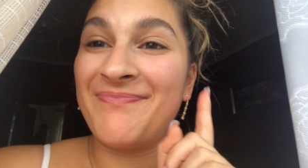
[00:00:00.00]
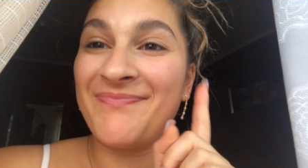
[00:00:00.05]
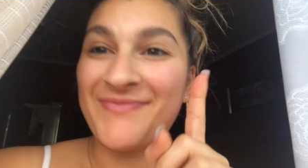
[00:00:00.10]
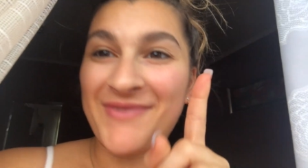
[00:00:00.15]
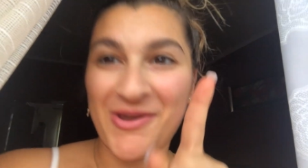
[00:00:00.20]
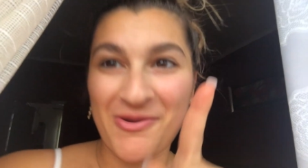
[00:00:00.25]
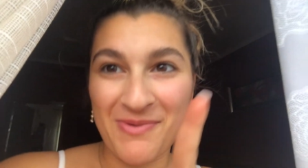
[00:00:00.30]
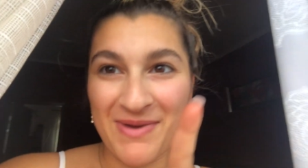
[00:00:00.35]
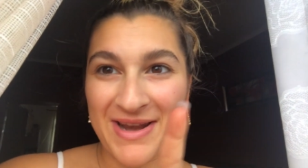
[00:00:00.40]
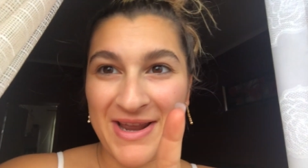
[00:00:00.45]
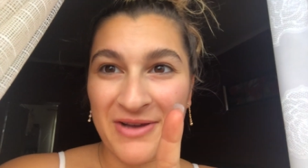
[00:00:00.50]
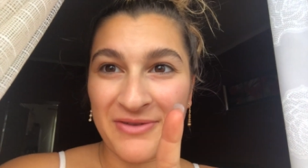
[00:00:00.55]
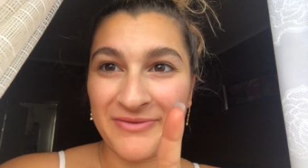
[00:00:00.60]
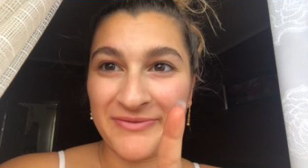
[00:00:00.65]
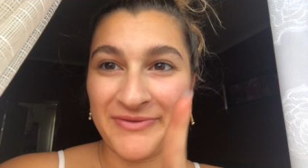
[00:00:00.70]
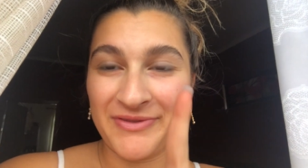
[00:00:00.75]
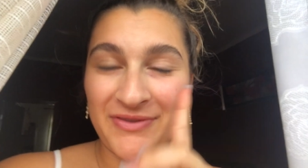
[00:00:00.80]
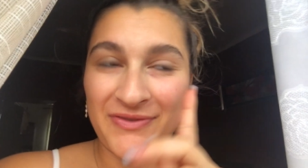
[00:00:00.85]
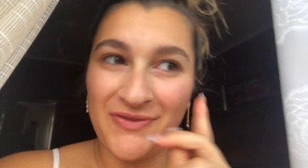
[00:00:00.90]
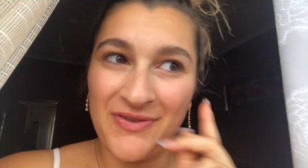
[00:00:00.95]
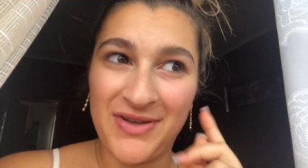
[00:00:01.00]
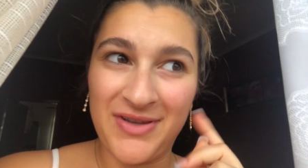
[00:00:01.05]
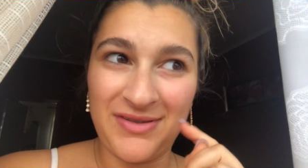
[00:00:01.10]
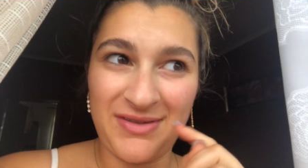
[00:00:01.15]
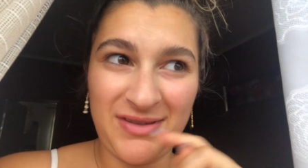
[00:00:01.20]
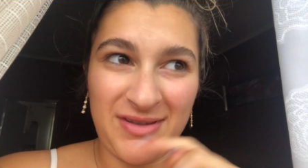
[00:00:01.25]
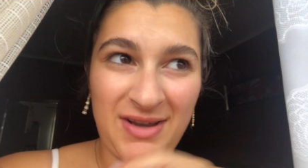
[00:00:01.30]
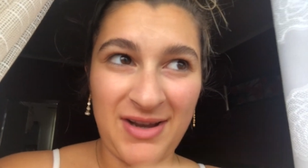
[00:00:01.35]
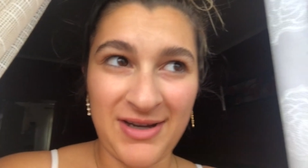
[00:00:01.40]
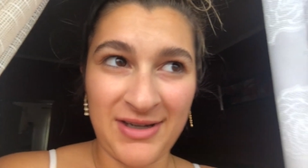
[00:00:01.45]
I went out for the first
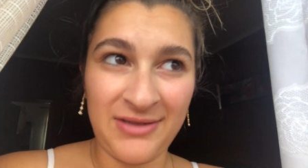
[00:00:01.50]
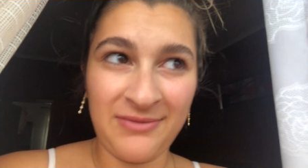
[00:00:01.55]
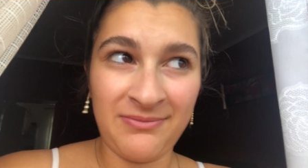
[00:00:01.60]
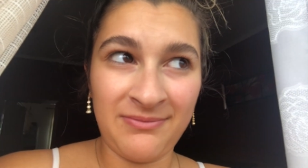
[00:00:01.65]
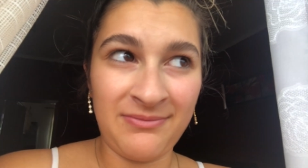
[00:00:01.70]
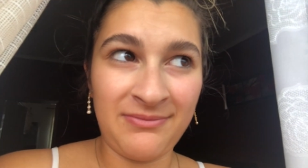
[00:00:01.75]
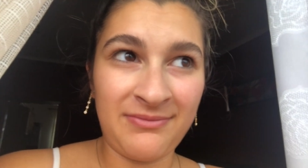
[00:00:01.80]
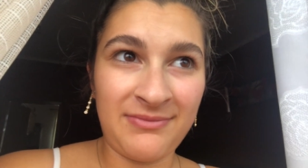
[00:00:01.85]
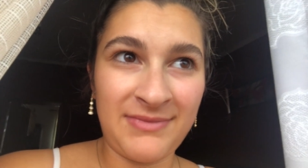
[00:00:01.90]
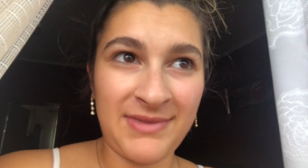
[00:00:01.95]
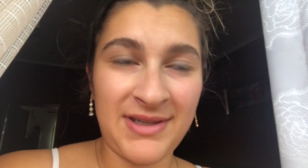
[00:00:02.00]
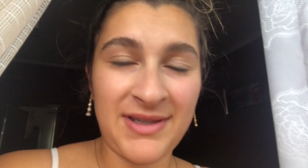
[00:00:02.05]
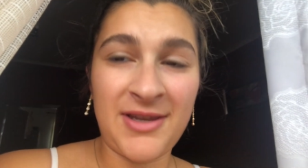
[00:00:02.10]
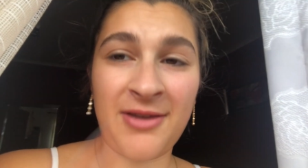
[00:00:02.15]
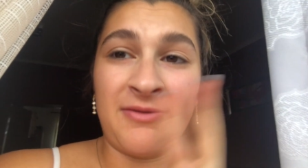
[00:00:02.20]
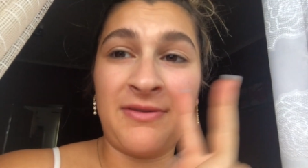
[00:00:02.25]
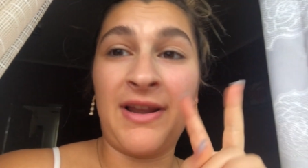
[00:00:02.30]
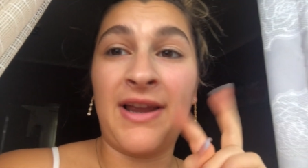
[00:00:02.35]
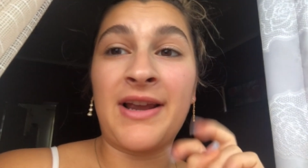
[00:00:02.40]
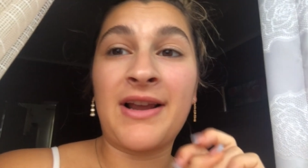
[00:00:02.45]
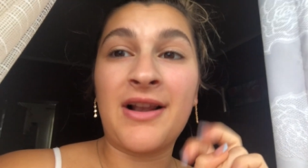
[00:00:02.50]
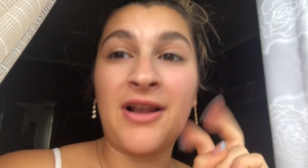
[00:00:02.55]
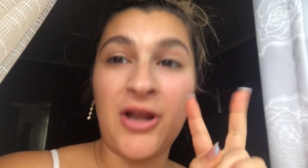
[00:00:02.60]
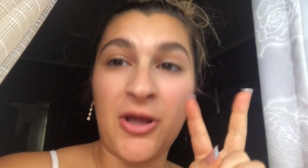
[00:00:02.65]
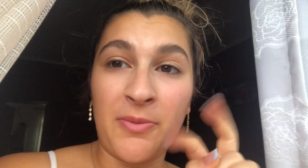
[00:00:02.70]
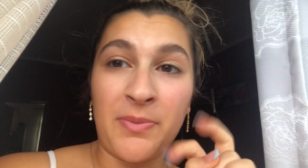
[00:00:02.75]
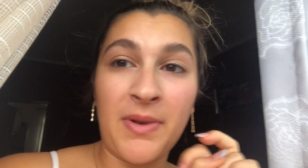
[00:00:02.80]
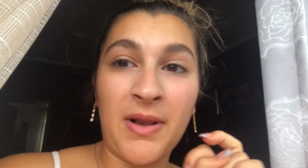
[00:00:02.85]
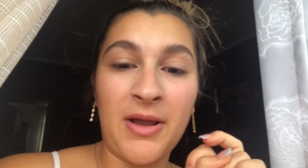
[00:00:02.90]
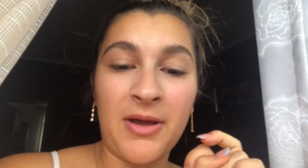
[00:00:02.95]
time, in terms of like club
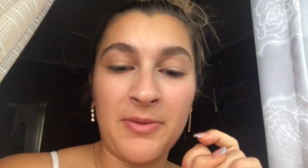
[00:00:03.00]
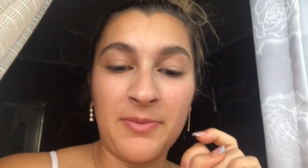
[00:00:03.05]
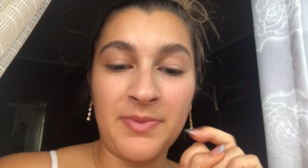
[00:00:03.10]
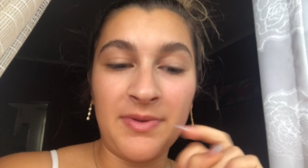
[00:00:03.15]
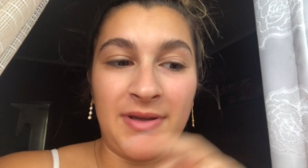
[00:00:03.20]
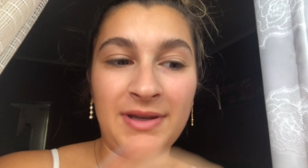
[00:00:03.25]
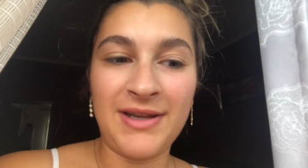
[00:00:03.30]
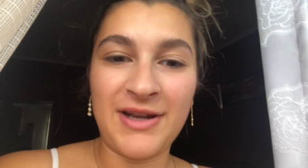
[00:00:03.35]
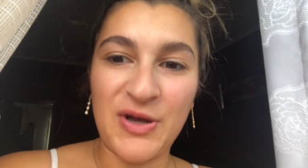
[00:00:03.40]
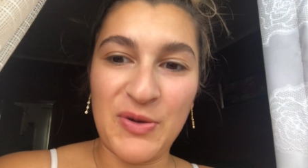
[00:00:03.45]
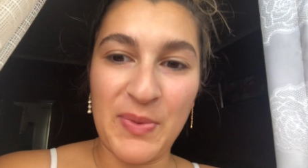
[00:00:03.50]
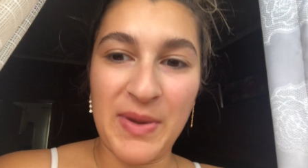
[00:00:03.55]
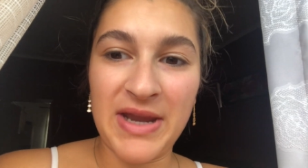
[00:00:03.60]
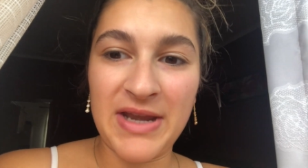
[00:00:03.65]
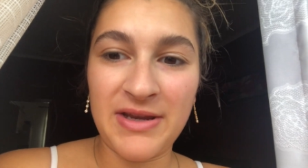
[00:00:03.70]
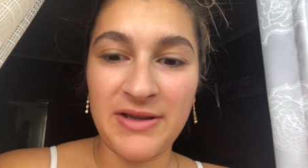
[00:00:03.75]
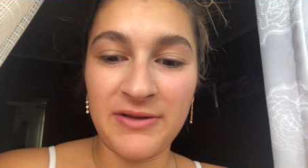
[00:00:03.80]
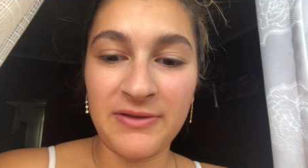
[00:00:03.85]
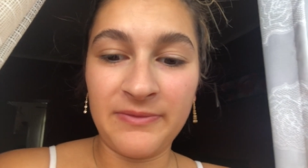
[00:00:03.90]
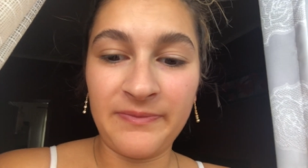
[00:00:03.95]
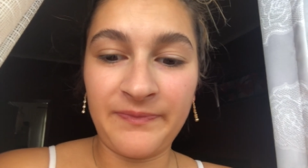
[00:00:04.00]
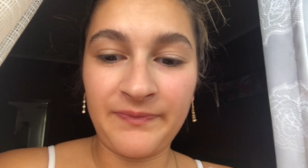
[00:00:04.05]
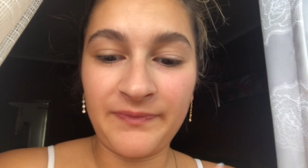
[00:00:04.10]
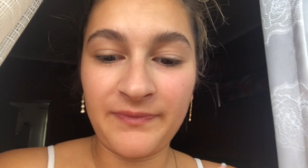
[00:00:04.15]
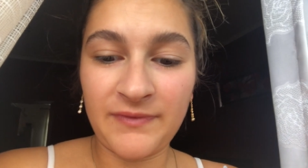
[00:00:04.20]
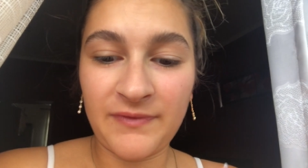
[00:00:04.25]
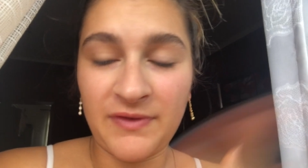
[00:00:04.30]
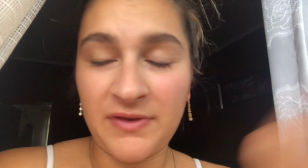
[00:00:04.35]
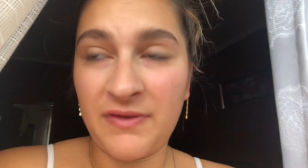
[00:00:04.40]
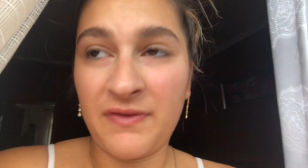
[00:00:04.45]
club, in Albania,
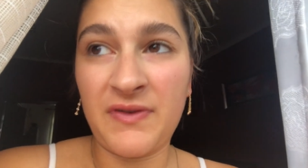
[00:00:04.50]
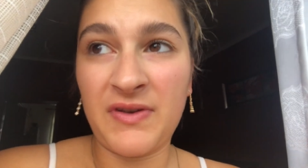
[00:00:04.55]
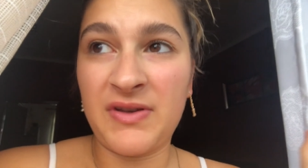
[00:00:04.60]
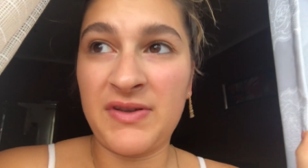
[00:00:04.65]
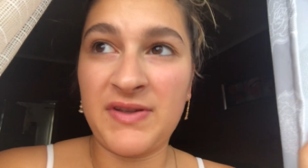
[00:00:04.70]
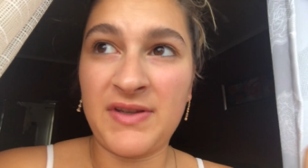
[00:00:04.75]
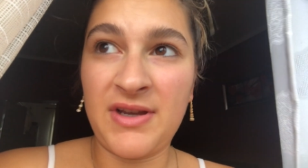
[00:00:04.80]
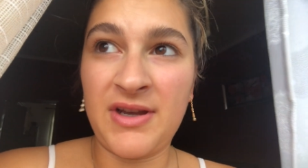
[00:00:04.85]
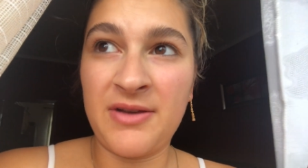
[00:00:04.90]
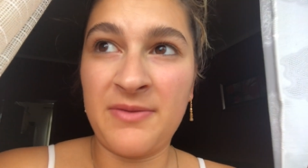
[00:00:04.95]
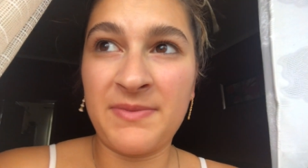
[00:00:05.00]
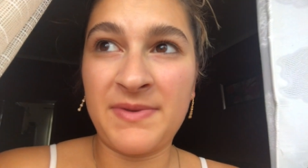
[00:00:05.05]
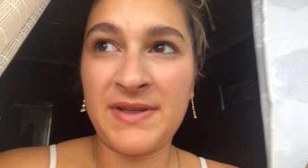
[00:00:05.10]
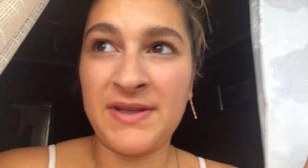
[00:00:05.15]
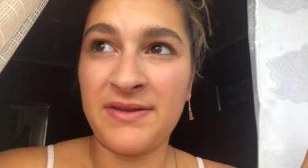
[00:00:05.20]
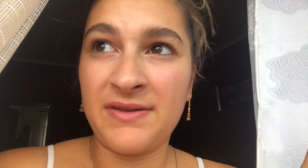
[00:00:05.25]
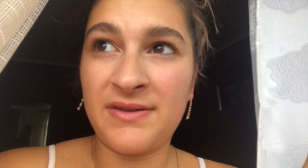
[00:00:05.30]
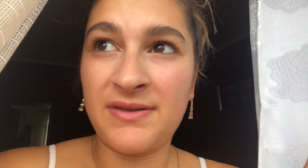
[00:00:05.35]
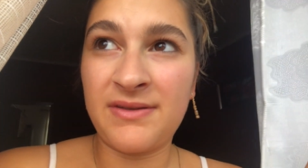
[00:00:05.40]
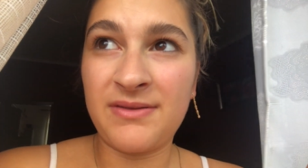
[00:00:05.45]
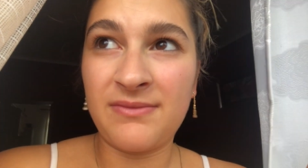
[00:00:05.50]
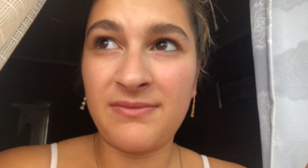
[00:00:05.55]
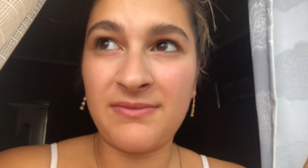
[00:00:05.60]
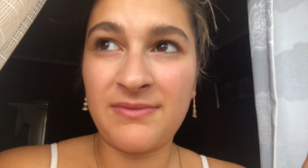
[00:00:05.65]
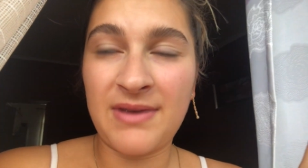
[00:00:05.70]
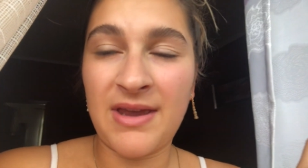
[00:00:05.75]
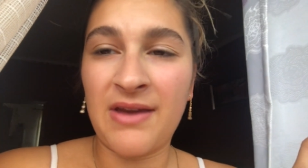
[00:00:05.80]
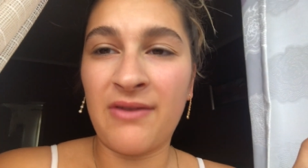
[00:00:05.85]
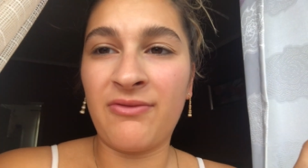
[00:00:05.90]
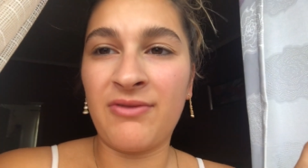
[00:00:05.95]
for the first time since
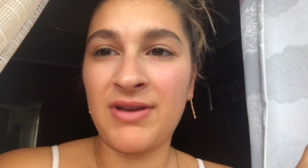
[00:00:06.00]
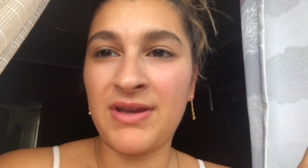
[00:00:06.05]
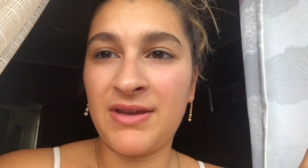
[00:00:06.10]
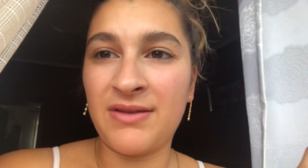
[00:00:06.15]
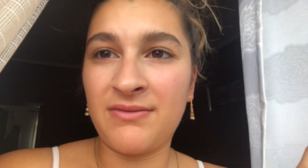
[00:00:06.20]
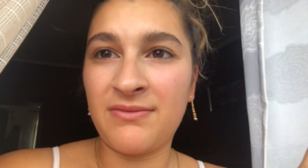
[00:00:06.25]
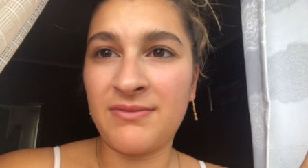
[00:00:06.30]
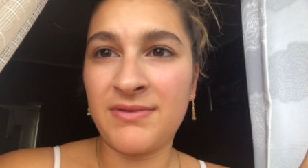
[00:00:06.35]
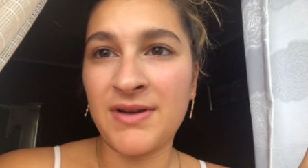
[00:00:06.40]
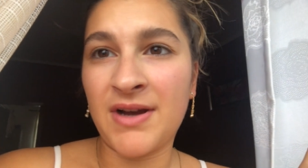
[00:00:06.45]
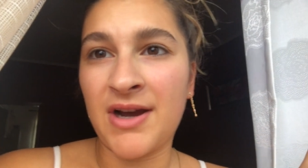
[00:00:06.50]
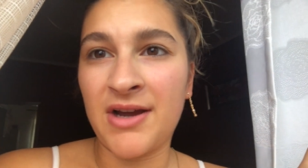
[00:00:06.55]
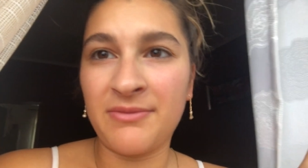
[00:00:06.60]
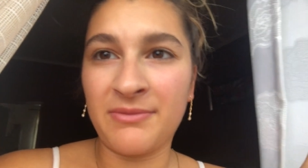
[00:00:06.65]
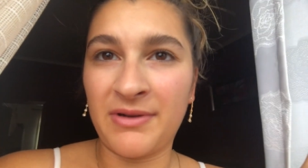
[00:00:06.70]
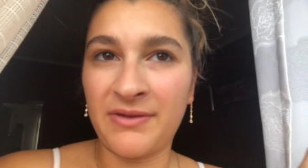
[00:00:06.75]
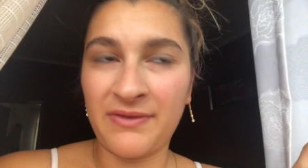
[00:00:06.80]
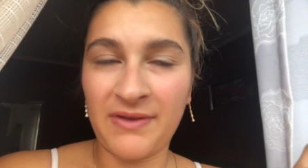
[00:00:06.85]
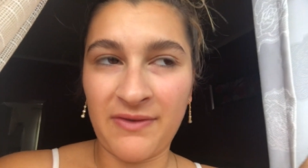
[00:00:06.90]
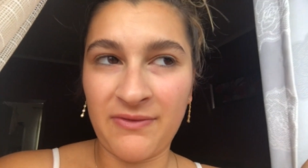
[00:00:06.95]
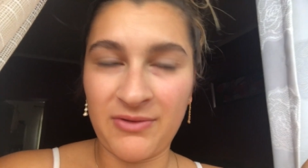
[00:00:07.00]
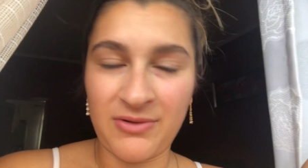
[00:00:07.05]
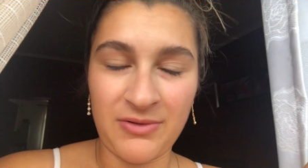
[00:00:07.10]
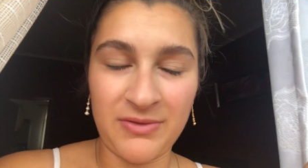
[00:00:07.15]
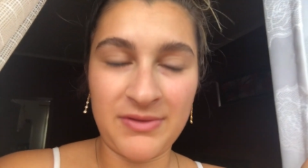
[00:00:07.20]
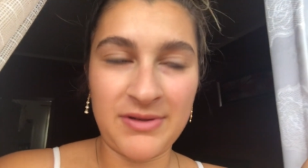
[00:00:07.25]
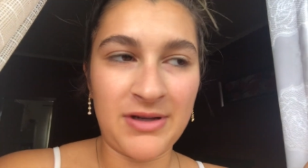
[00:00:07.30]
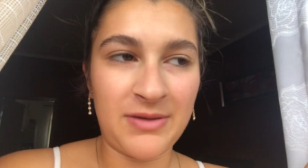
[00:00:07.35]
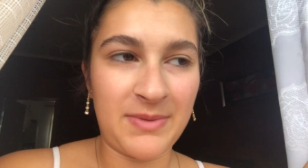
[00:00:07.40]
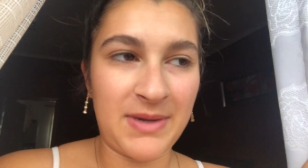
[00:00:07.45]
every time I've ever gone
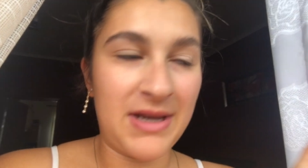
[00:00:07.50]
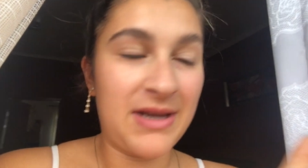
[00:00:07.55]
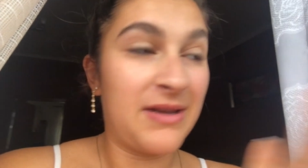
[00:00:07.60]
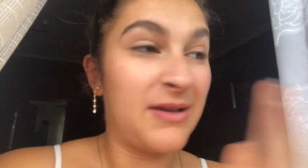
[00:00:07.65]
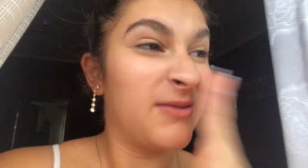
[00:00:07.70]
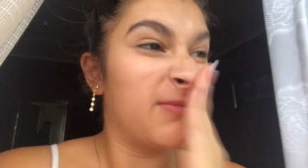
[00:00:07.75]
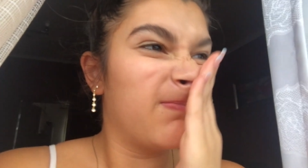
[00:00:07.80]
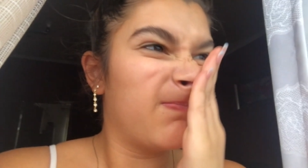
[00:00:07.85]
to Albania.